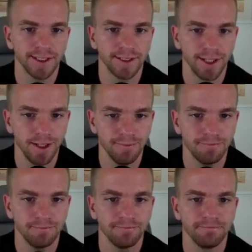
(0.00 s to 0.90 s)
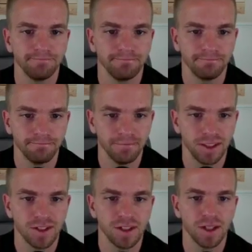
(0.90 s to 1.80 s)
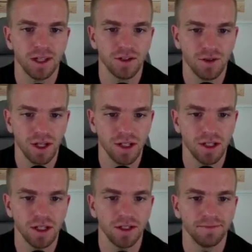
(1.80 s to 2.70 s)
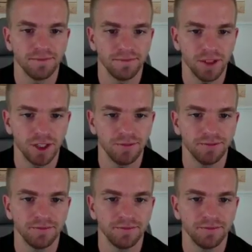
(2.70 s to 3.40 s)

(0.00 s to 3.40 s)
Yep. That's right, Cindy. Yep.